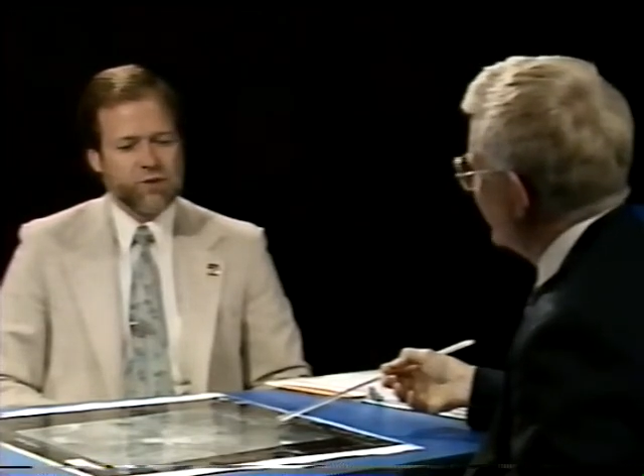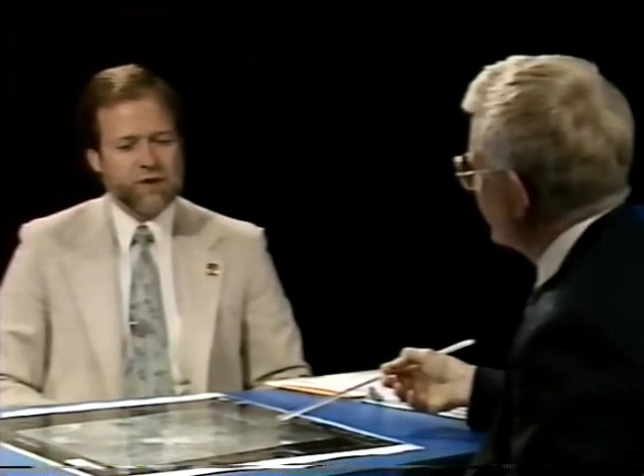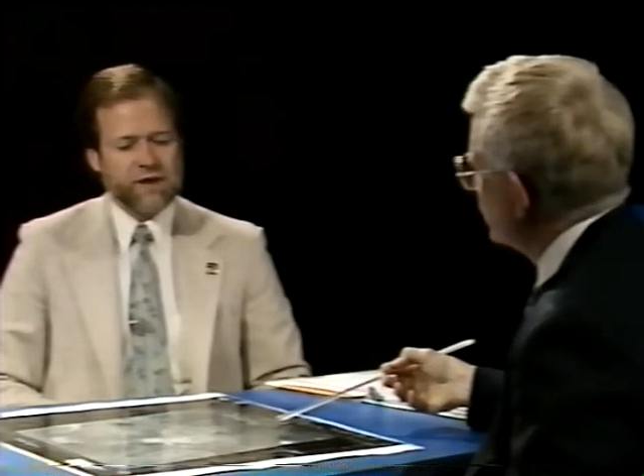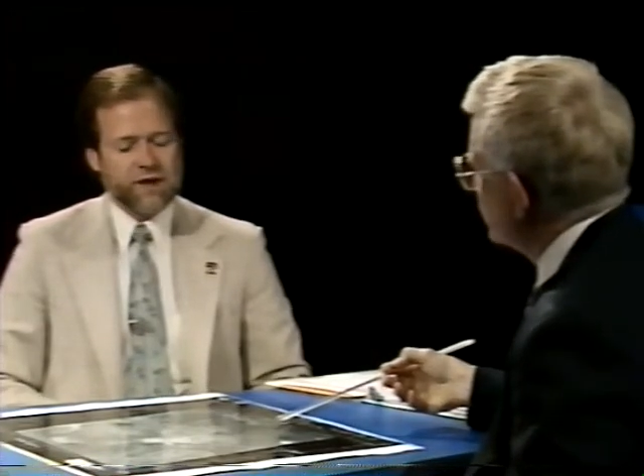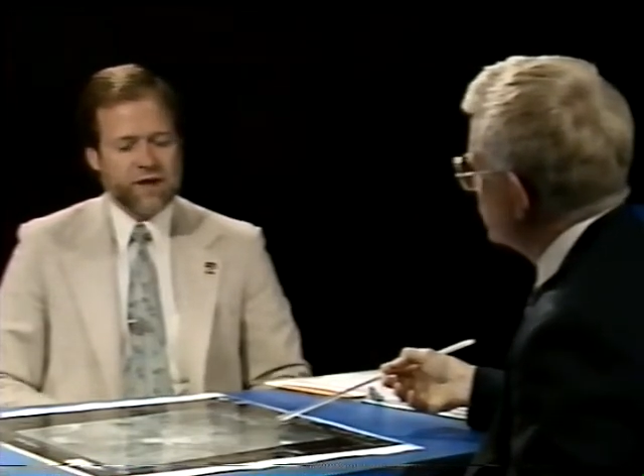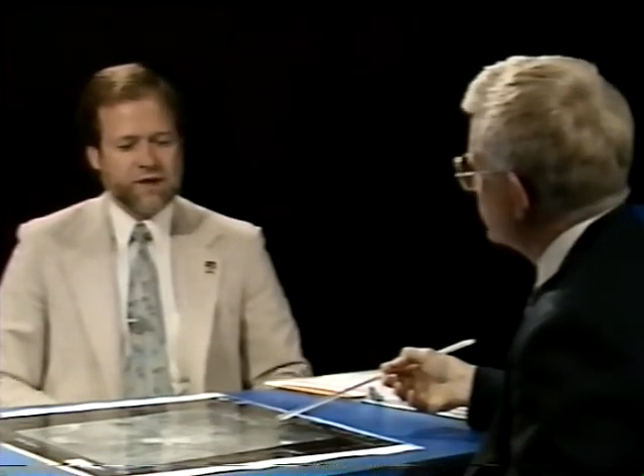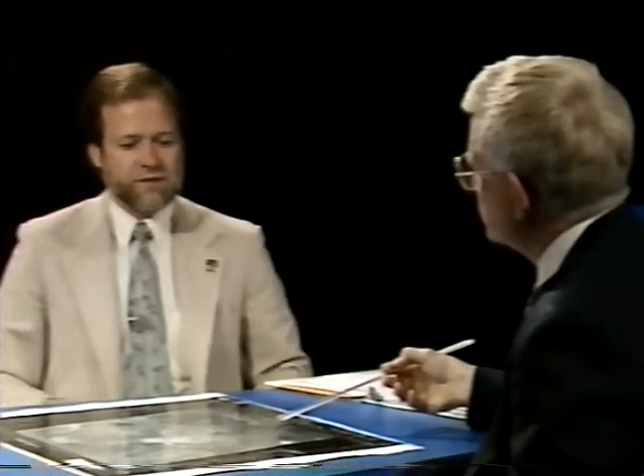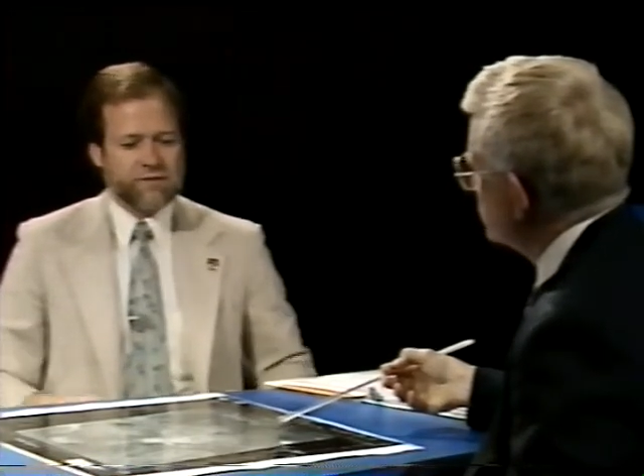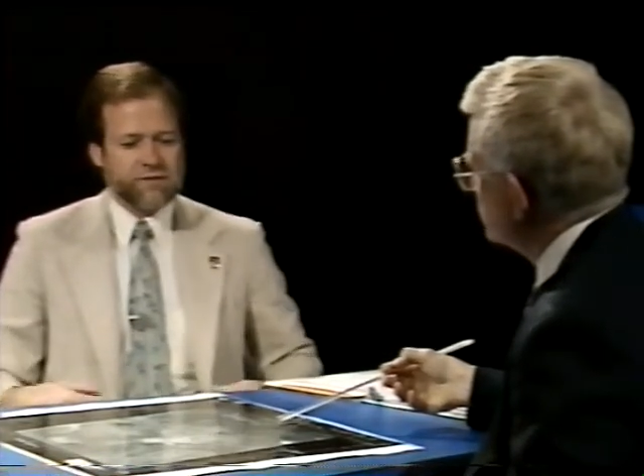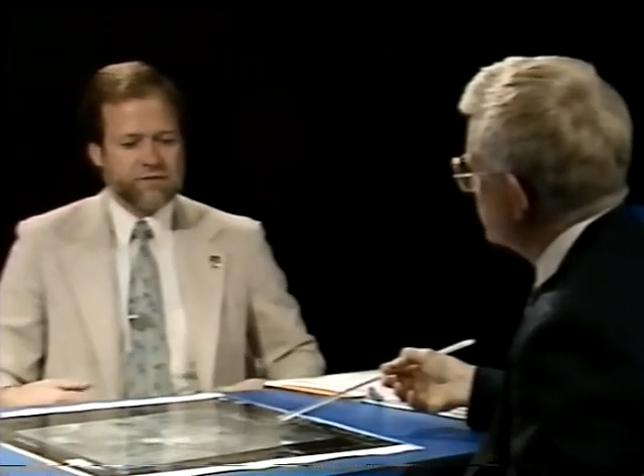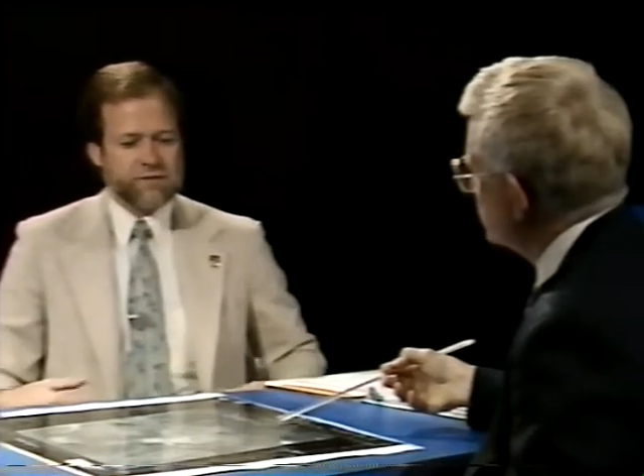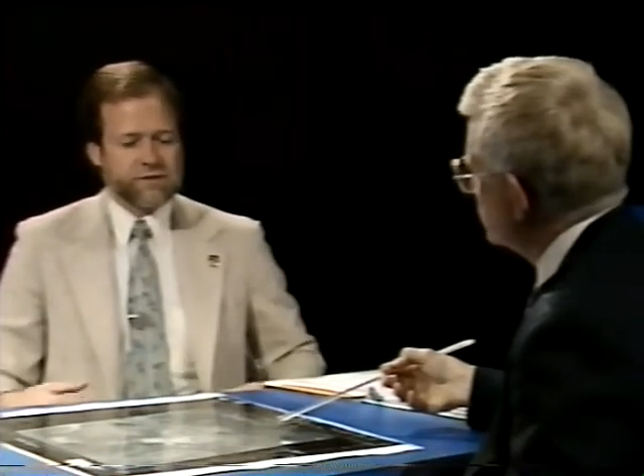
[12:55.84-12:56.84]
What kind
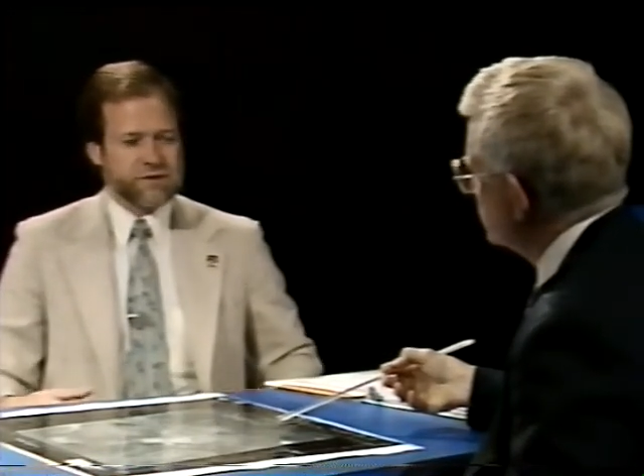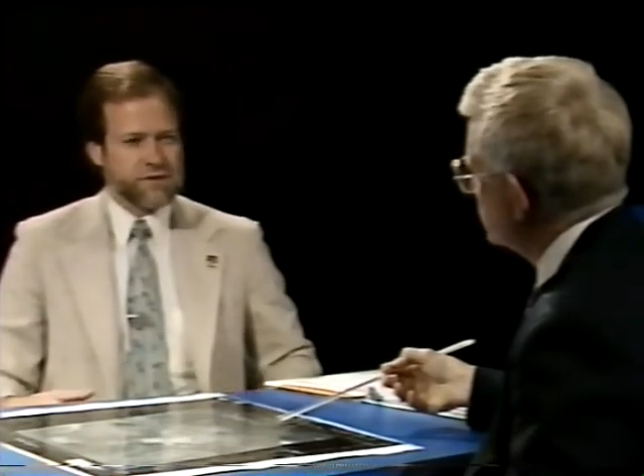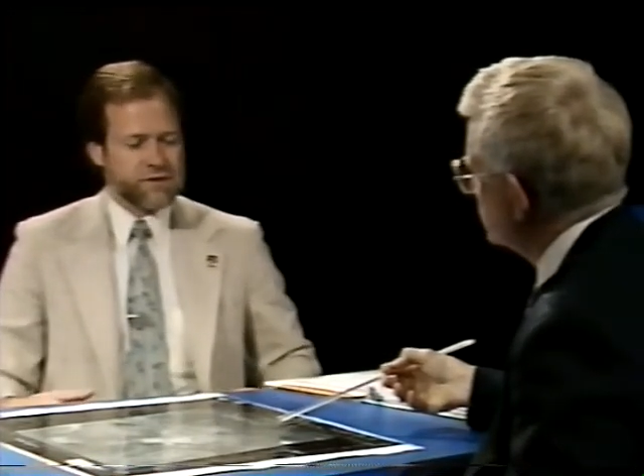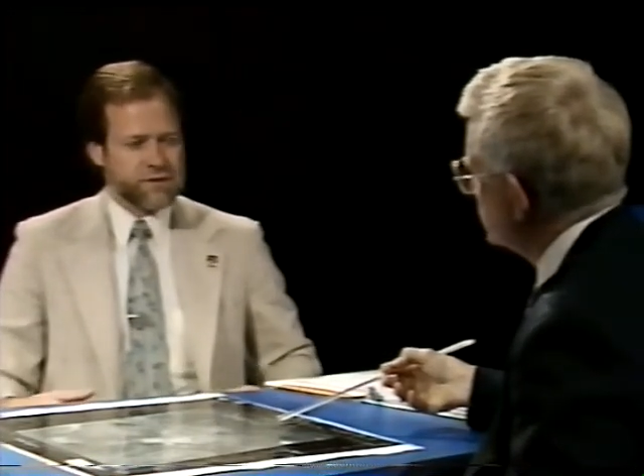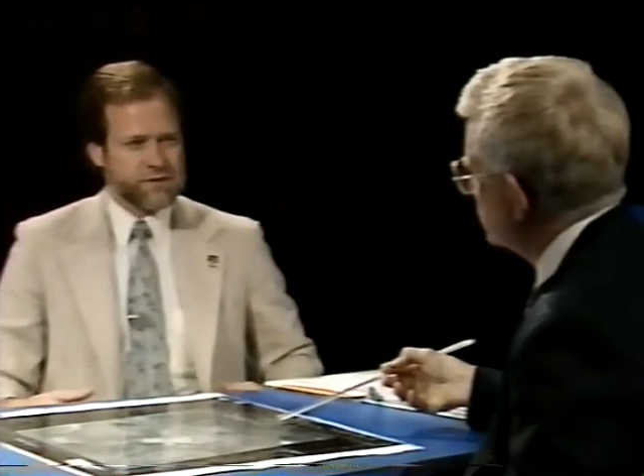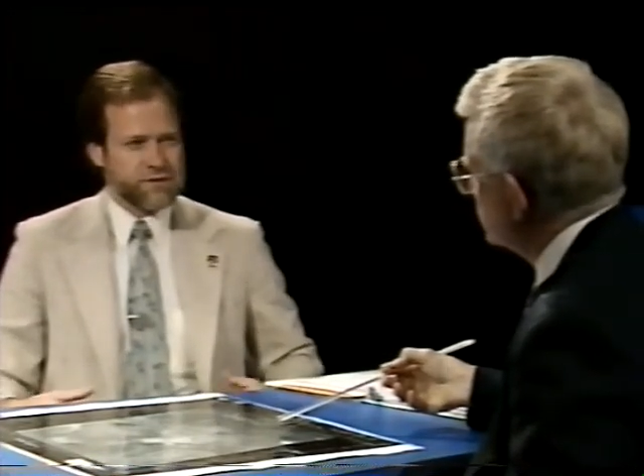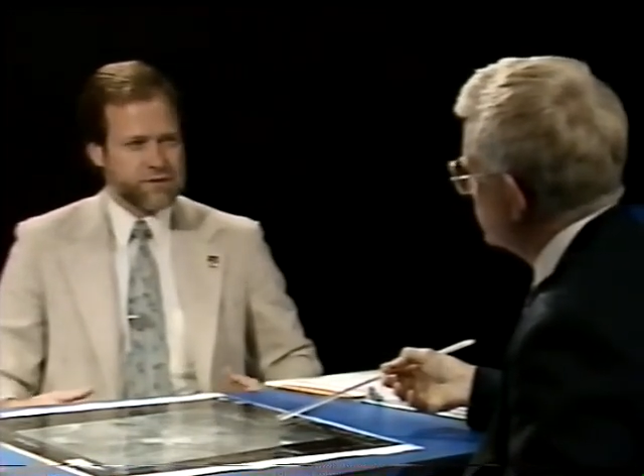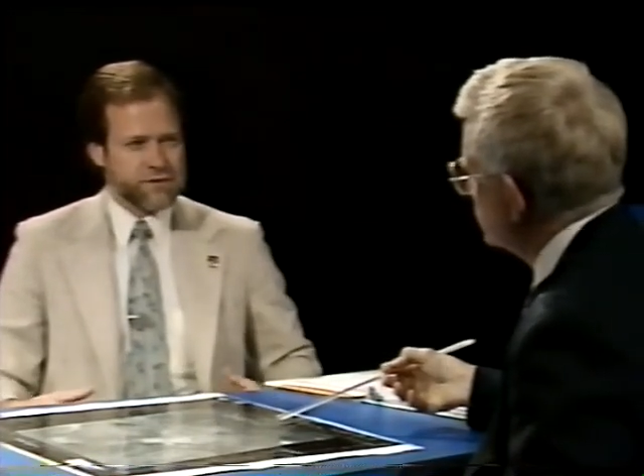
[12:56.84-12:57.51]
of, there's a